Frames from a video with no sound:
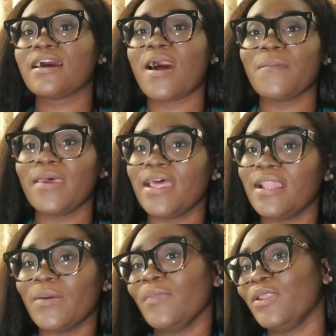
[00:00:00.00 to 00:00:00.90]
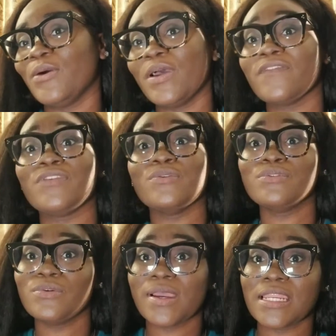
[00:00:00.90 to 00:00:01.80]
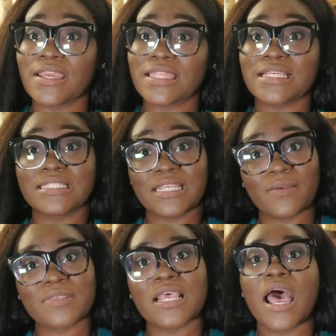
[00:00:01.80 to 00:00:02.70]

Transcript: comment, let me know if you do any of these tips